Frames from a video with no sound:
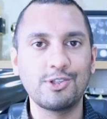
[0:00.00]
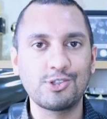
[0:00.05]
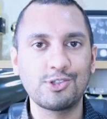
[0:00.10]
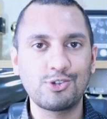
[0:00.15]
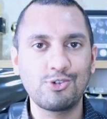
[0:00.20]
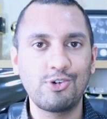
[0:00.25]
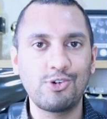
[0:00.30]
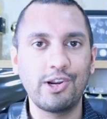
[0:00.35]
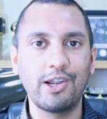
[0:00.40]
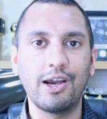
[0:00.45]

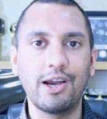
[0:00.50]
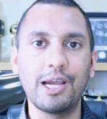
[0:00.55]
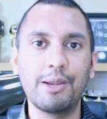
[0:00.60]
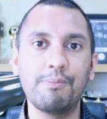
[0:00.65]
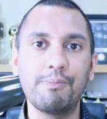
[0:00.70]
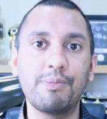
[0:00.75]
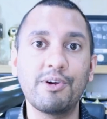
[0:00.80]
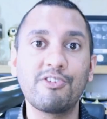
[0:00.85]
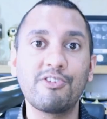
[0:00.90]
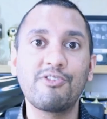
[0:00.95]

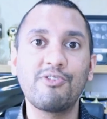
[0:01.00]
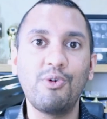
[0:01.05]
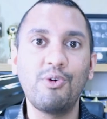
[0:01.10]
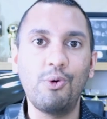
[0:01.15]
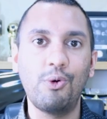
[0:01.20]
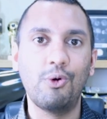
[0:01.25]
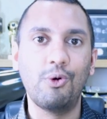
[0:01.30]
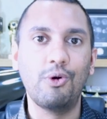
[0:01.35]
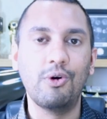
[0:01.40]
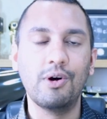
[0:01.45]
storyline
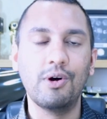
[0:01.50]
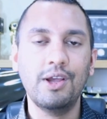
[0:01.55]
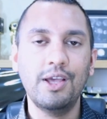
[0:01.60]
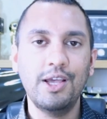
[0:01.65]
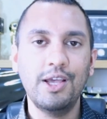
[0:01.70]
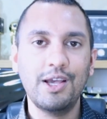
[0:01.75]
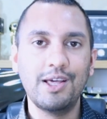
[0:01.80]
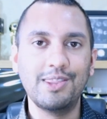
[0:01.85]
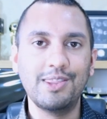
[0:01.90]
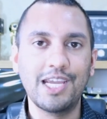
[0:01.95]
before
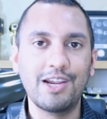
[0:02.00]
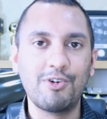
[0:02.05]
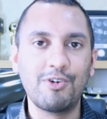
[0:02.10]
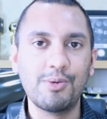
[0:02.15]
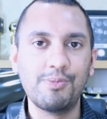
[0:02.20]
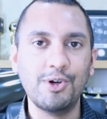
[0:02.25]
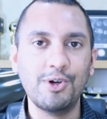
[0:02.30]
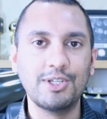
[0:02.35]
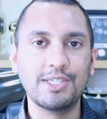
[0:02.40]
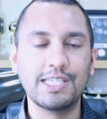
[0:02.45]
they
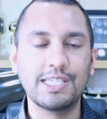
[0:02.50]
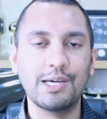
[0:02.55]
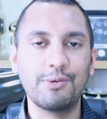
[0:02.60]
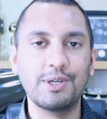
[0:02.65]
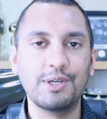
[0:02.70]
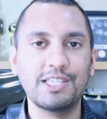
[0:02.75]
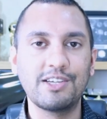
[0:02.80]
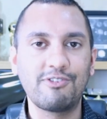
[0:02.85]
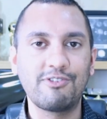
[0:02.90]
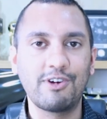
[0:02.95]
rebooted it
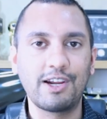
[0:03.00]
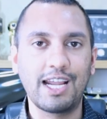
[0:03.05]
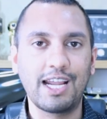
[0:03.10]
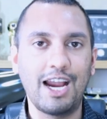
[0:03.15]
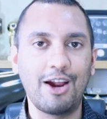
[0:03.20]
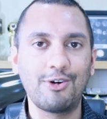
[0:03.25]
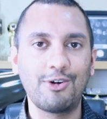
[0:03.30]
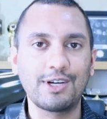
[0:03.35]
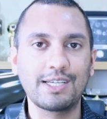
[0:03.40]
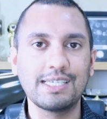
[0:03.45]
with different
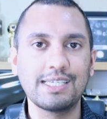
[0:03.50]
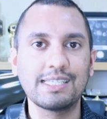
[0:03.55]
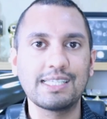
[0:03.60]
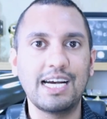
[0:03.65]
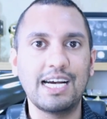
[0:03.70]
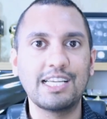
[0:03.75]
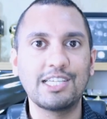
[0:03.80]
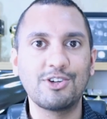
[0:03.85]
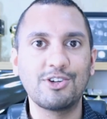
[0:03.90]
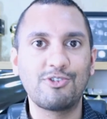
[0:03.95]
characters
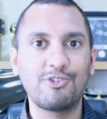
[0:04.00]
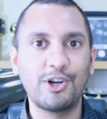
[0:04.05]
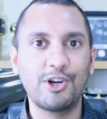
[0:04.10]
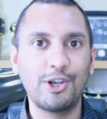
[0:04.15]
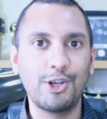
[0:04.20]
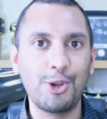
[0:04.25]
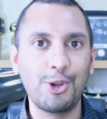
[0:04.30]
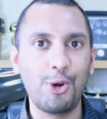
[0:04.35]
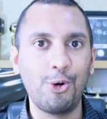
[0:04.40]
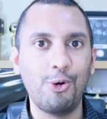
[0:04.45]
and
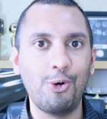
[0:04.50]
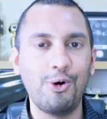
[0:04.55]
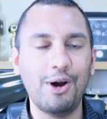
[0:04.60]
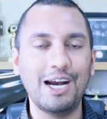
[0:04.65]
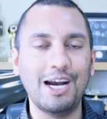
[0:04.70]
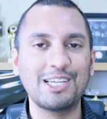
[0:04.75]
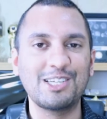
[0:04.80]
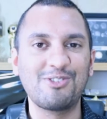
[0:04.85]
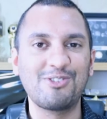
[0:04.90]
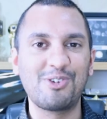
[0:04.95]
different lure
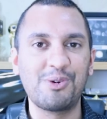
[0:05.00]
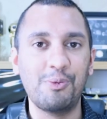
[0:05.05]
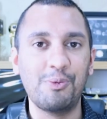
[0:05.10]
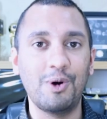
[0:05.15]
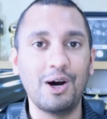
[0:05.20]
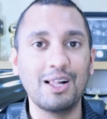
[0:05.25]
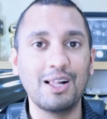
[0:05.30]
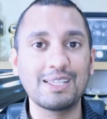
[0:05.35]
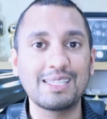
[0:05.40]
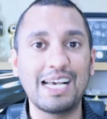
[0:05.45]
and different
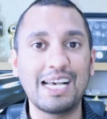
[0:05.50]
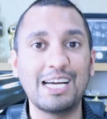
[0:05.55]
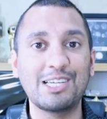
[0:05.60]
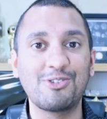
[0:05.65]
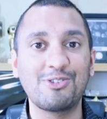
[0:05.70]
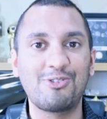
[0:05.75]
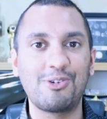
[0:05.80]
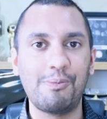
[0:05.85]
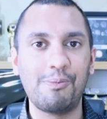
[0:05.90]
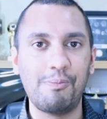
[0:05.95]
worlds and
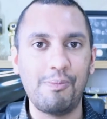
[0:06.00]
different